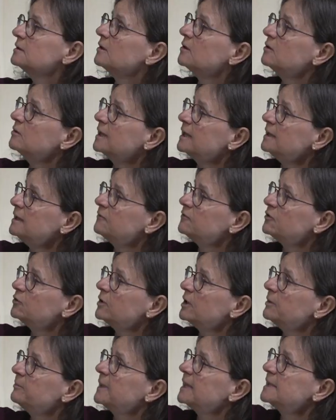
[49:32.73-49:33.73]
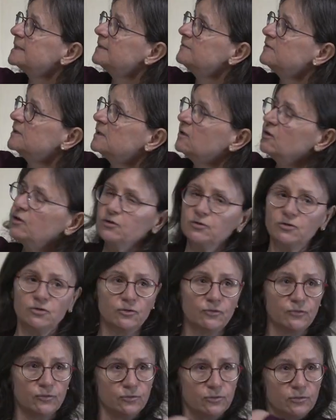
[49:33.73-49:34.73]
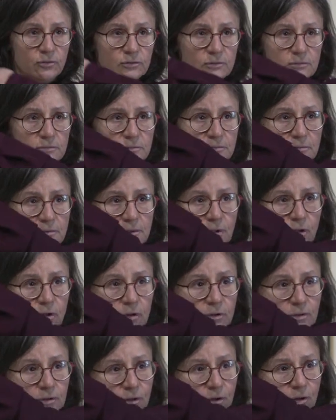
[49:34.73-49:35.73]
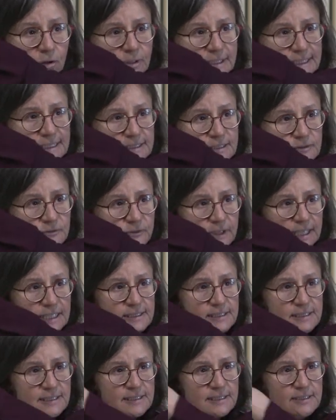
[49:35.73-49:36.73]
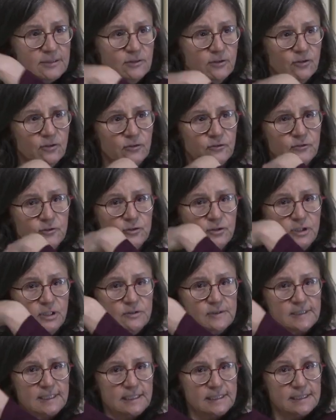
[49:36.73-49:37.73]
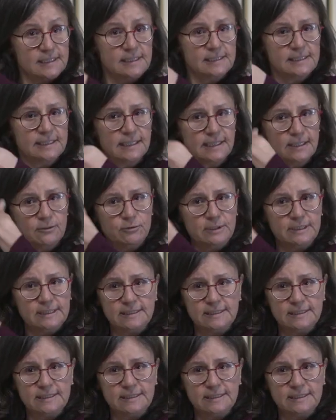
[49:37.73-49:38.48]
Okay, if you are a massive star, you go through all these phases of nucleosynthesis that I will